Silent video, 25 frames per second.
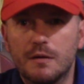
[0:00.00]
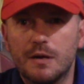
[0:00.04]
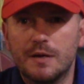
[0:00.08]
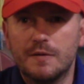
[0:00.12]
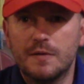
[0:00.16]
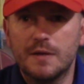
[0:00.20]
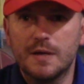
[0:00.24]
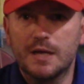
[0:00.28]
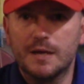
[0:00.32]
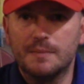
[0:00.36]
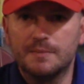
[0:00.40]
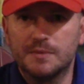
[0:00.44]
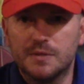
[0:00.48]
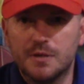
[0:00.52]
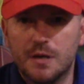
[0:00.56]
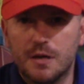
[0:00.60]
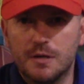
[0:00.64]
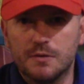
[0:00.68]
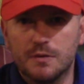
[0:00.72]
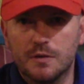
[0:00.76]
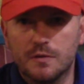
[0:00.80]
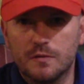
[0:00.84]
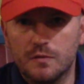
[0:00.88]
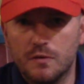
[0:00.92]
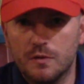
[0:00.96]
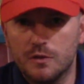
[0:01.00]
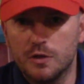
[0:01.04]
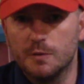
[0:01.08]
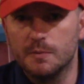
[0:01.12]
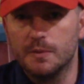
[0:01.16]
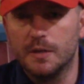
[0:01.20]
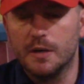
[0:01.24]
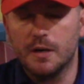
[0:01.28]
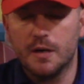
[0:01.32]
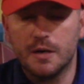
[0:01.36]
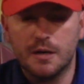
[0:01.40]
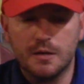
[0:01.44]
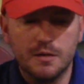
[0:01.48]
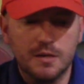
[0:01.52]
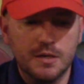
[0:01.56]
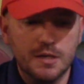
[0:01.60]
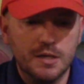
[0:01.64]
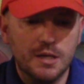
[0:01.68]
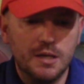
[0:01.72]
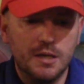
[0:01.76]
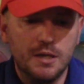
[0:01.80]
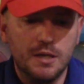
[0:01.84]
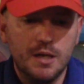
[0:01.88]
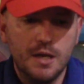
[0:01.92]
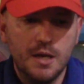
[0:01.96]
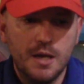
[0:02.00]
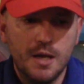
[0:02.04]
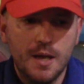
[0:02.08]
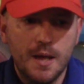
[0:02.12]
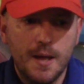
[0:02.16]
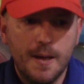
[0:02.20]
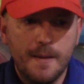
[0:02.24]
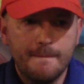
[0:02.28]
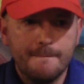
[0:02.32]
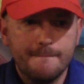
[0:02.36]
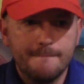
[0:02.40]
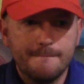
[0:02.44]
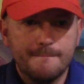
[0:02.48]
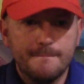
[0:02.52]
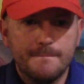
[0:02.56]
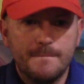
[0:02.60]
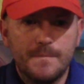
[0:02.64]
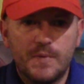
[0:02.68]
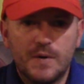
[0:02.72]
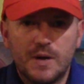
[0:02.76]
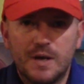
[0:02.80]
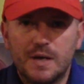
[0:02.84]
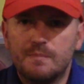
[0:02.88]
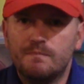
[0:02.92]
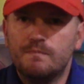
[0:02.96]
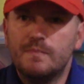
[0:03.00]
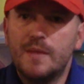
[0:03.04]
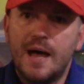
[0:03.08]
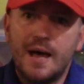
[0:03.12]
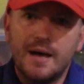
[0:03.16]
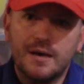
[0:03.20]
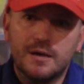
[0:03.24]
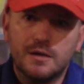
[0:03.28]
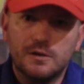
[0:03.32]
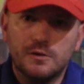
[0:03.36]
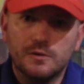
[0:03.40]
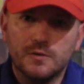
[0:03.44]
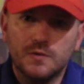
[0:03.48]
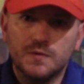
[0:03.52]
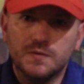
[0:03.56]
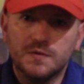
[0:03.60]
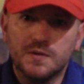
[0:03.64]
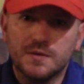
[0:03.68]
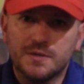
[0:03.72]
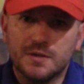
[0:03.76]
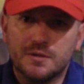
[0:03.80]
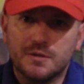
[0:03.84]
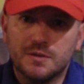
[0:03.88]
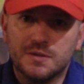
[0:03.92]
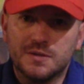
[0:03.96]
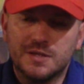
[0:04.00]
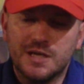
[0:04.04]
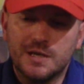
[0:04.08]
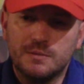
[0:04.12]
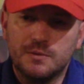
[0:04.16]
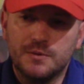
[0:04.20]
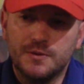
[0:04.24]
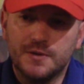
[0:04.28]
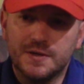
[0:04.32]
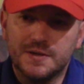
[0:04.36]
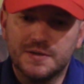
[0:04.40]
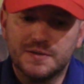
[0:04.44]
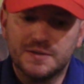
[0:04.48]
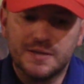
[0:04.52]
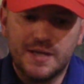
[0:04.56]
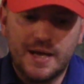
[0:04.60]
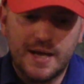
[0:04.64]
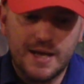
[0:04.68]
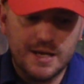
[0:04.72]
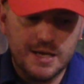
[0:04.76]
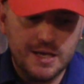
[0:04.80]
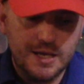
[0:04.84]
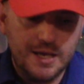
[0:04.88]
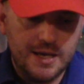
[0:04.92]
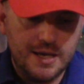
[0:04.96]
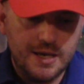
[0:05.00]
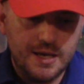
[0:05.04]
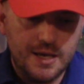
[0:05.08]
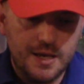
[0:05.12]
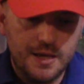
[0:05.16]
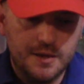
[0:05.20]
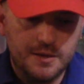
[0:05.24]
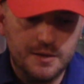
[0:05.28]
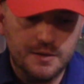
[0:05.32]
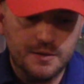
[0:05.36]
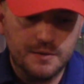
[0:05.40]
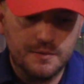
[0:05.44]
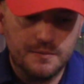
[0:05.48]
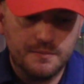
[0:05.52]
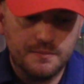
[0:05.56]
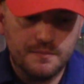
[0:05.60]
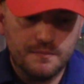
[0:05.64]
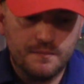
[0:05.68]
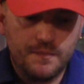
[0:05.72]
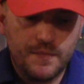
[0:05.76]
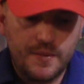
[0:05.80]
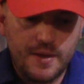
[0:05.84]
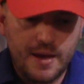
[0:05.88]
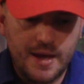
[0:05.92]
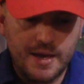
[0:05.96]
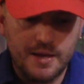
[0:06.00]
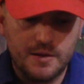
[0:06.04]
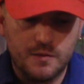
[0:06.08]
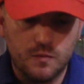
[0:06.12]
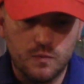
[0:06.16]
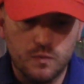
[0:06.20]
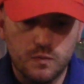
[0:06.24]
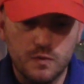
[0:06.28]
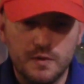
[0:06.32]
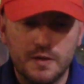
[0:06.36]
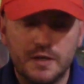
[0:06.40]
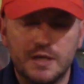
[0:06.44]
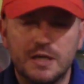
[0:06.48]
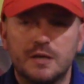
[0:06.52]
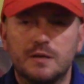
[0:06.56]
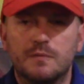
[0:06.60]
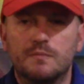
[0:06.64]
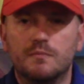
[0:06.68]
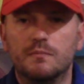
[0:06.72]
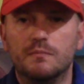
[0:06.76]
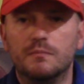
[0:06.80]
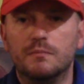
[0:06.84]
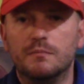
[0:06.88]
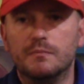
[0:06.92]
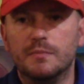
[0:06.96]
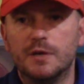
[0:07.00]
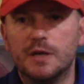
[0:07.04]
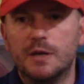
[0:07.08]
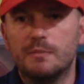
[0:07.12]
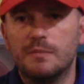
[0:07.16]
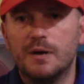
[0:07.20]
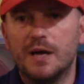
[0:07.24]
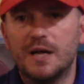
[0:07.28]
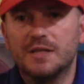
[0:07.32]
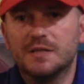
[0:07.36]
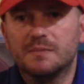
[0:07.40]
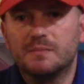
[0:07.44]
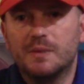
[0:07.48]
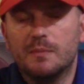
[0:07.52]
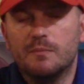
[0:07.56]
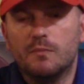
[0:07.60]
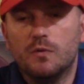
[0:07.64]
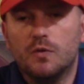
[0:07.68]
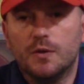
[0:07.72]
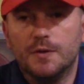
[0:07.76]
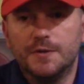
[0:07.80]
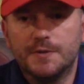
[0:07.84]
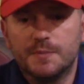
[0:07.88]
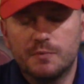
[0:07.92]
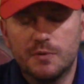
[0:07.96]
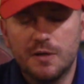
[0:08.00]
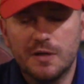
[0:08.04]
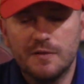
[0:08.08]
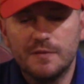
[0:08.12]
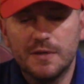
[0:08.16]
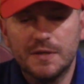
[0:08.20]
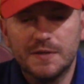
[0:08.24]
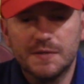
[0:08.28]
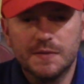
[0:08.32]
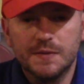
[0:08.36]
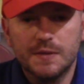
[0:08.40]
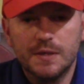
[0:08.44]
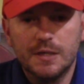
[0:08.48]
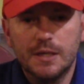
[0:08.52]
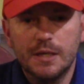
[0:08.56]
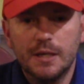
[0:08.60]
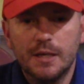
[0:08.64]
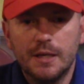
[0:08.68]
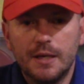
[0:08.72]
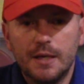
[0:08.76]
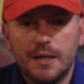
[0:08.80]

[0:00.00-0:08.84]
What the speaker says: I think I'm starting to throw a little bit harder again, but I'm not going to lose those understable discs. I had really minimized my molds previously,